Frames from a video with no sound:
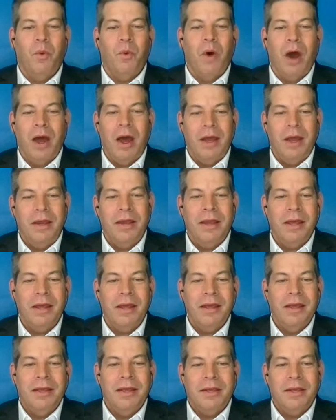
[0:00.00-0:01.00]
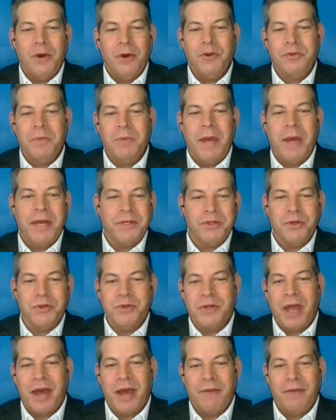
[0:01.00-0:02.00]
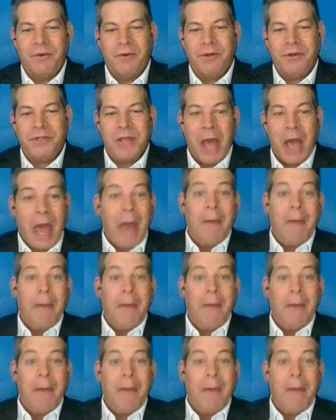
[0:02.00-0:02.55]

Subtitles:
1 Toastmasters Conference,